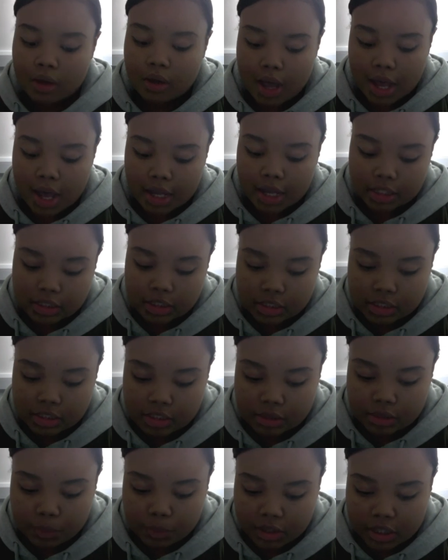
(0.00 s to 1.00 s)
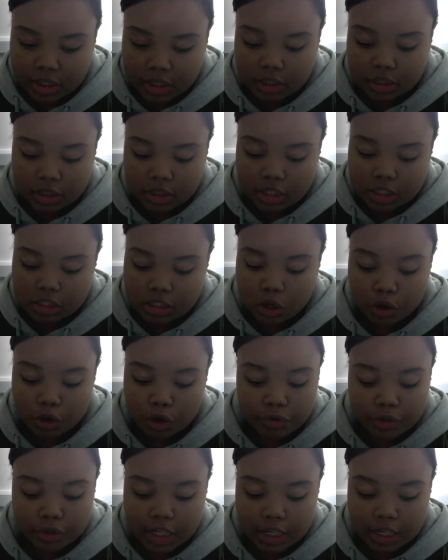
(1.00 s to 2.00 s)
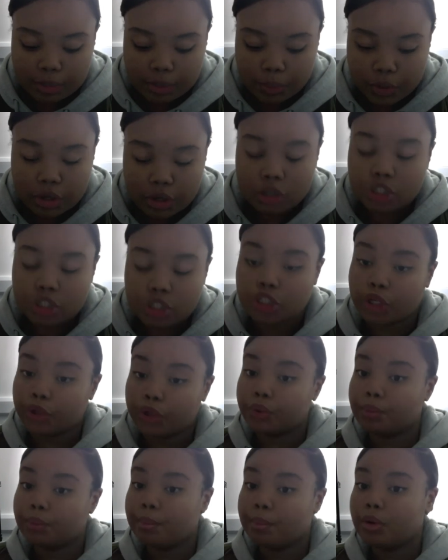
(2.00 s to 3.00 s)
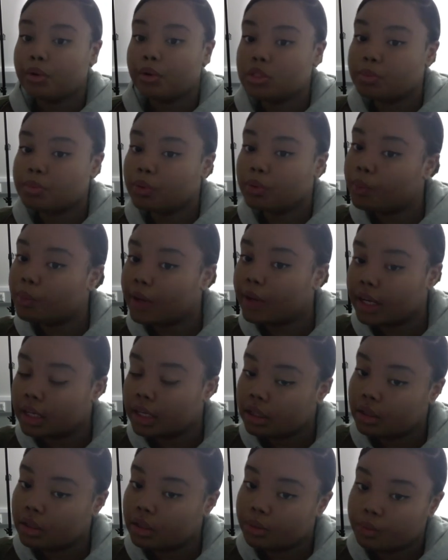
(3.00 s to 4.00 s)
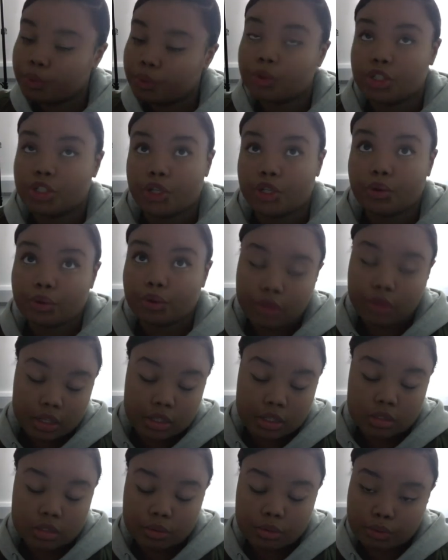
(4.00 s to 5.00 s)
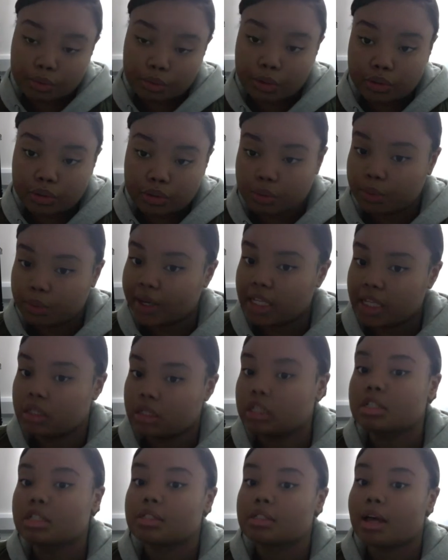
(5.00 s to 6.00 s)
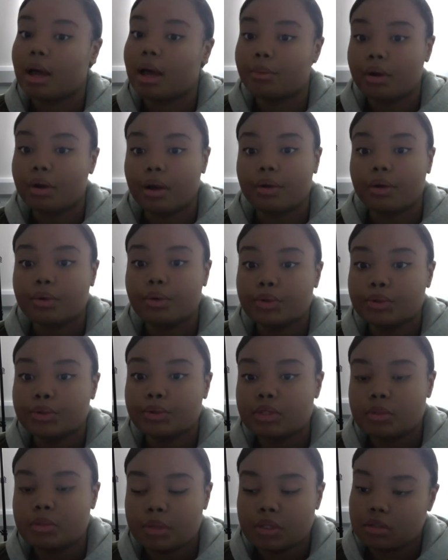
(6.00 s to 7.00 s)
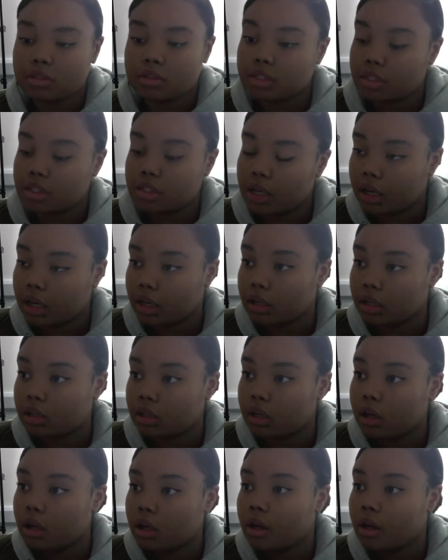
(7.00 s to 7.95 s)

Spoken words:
And within this horror clip, we are shown we were shown this through multiple ways, such as camera angles, mise-en-scène,